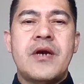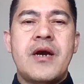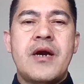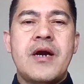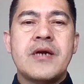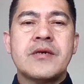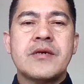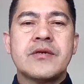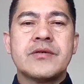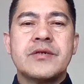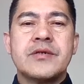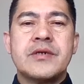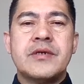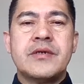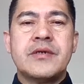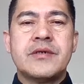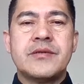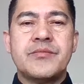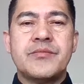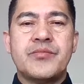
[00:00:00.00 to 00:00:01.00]
anger
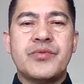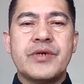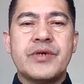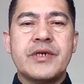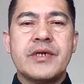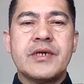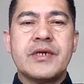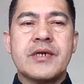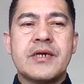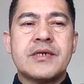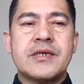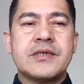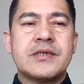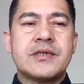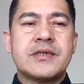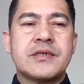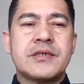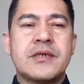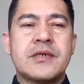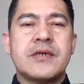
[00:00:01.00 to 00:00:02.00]
bringing
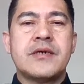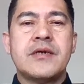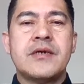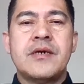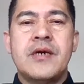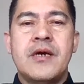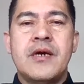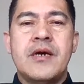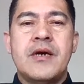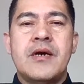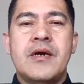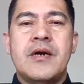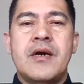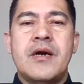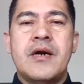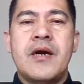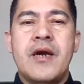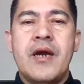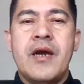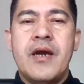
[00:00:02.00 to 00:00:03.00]
us
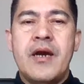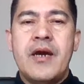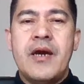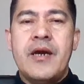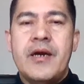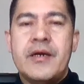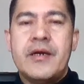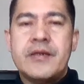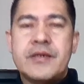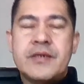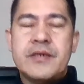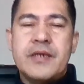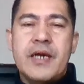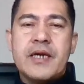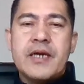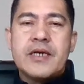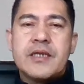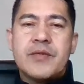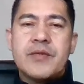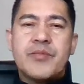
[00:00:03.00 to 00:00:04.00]
a
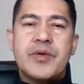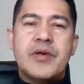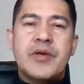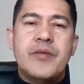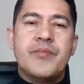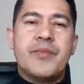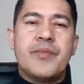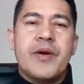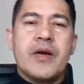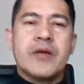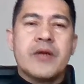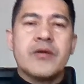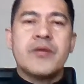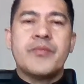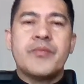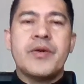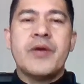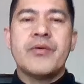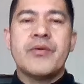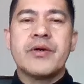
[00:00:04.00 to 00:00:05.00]
negative impact
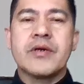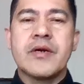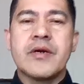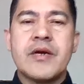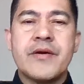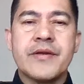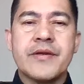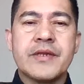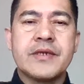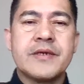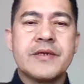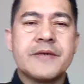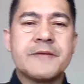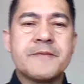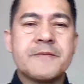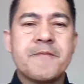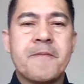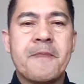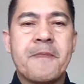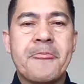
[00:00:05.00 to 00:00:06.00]
of our character.
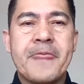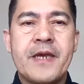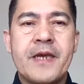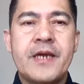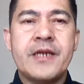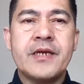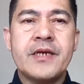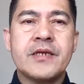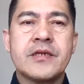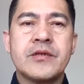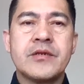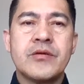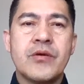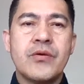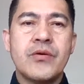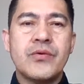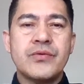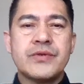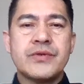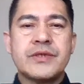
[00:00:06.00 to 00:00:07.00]
It
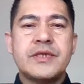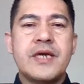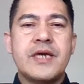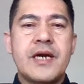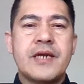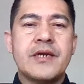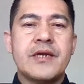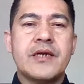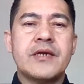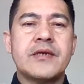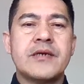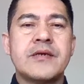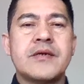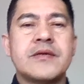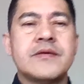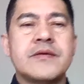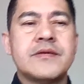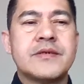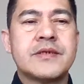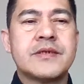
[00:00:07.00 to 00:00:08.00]
goes the other
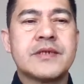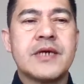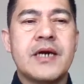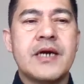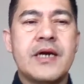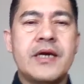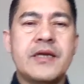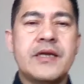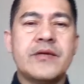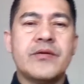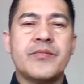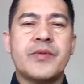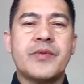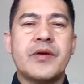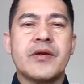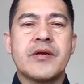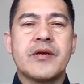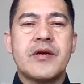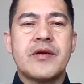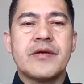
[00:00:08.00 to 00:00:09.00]
side of
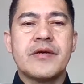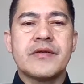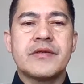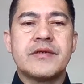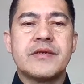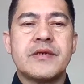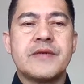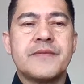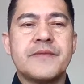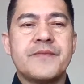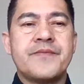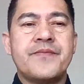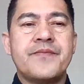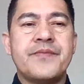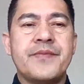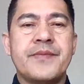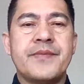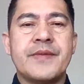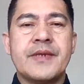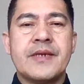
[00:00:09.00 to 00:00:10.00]
our character.
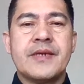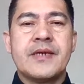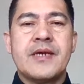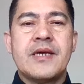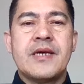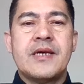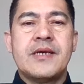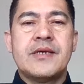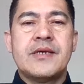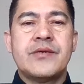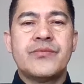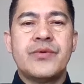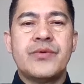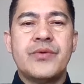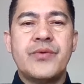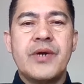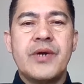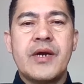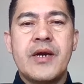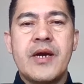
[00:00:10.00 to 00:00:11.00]
When
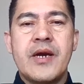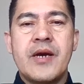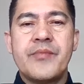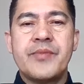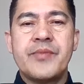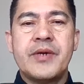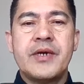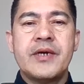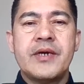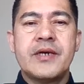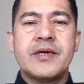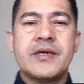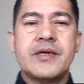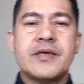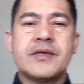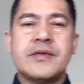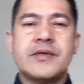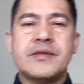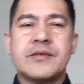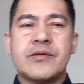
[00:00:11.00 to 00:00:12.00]
we are happy,
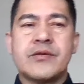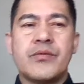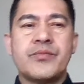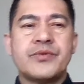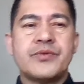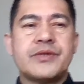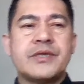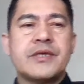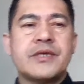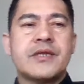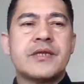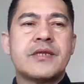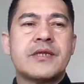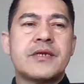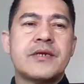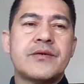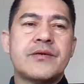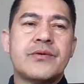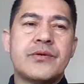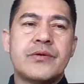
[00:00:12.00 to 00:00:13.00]
it's opposite.
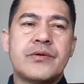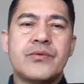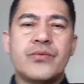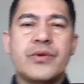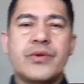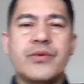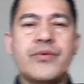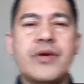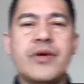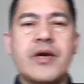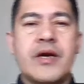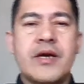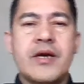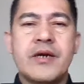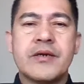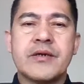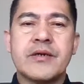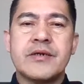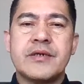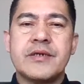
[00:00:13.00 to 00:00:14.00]
When we are
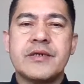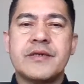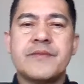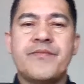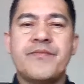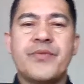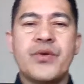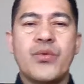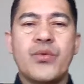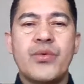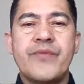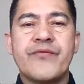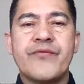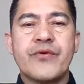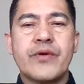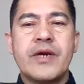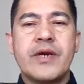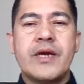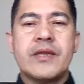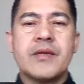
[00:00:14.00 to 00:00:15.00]
angry, we
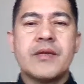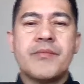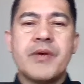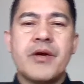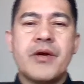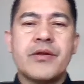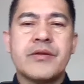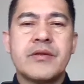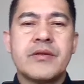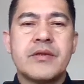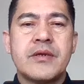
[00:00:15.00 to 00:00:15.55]
forget about